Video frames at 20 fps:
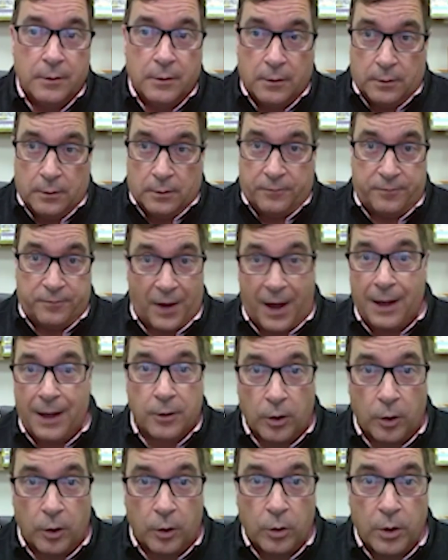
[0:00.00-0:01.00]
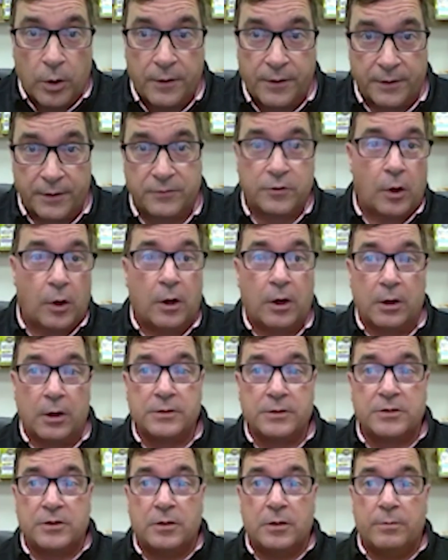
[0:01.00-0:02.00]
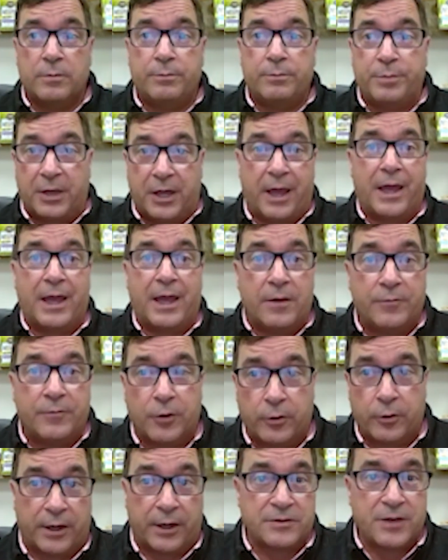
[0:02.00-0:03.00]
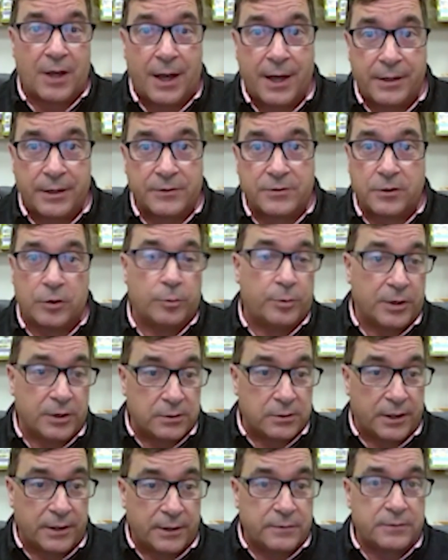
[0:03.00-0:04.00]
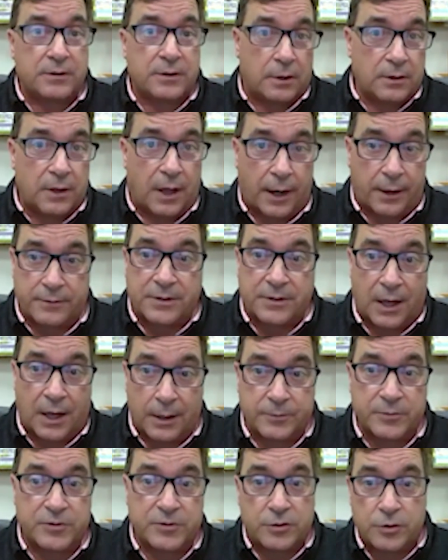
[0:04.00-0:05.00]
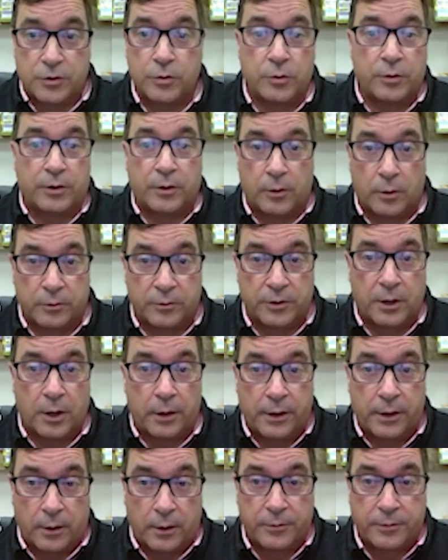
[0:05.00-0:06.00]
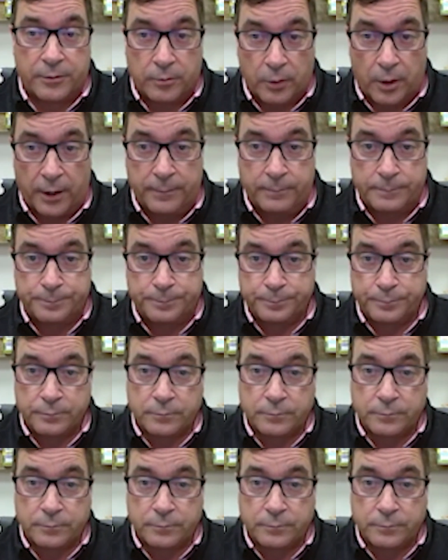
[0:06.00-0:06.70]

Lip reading: follow that dogs' behavior and anxieties could be linked a lot of times to their own gut health, right?